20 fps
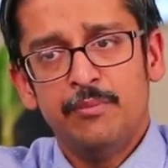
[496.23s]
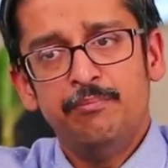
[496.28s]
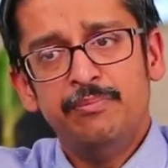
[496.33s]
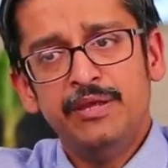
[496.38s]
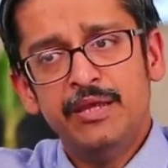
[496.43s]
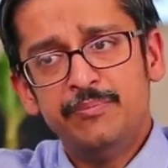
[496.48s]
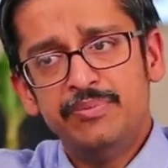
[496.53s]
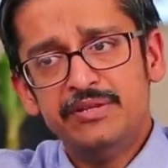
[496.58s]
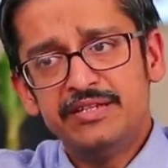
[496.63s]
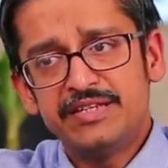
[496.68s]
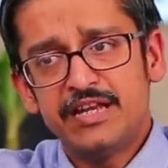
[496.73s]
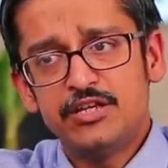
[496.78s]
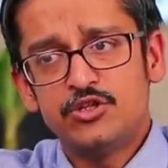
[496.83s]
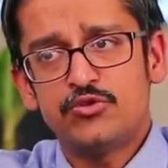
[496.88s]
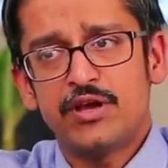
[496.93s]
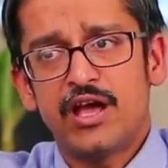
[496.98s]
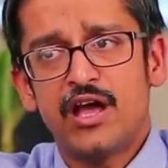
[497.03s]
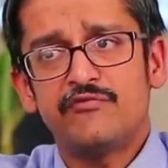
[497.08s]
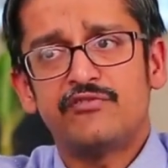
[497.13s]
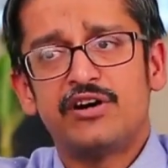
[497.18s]
People tend
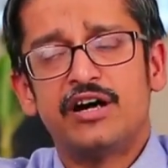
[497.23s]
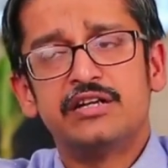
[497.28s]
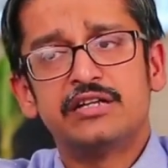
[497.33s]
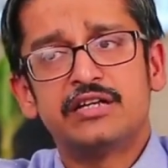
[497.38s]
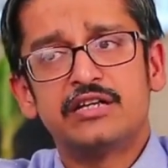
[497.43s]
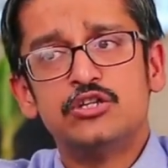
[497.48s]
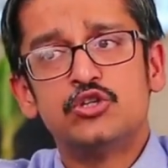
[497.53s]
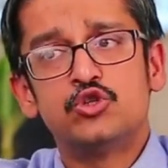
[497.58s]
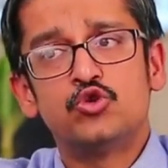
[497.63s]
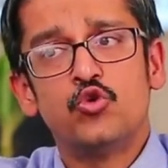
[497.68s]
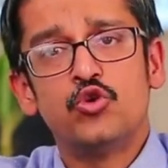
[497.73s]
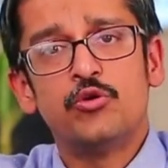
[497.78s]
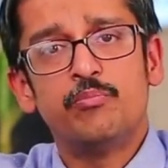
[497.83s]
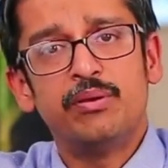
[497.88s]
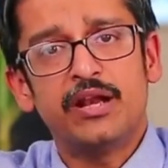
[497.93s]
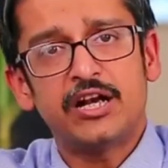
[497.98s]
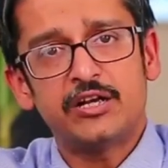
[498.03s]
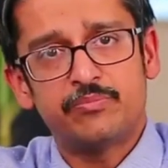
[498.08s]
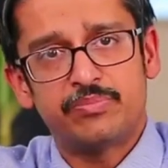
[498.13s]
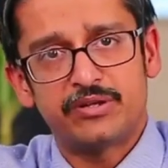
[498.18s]
to have uncontrolled
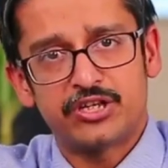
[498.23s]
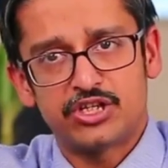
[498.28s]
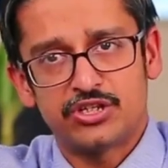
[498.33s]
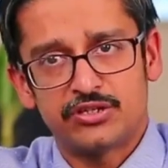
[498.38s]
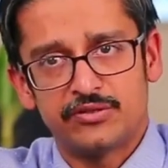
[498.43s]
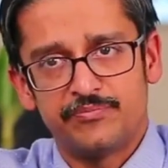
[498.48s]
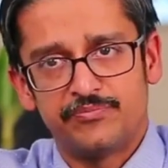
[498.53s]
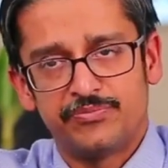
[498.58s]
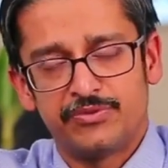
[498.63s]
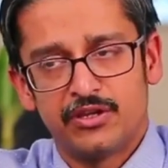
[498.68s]
blood pressure.